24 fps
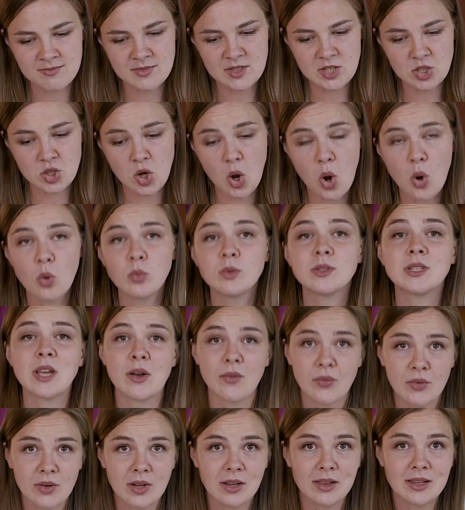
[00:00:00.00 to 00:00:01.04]
So
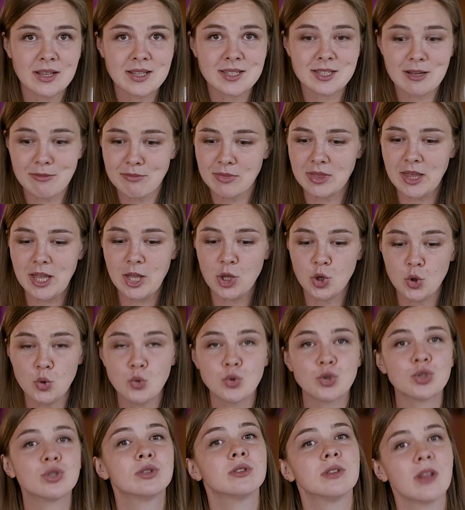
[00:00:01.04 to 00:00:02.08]
definitely something
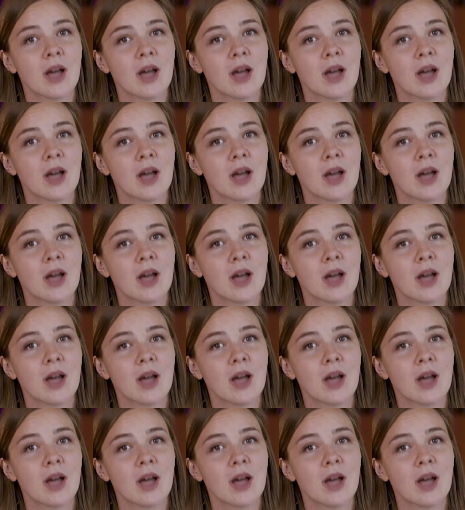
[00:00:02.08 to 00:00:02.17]
you should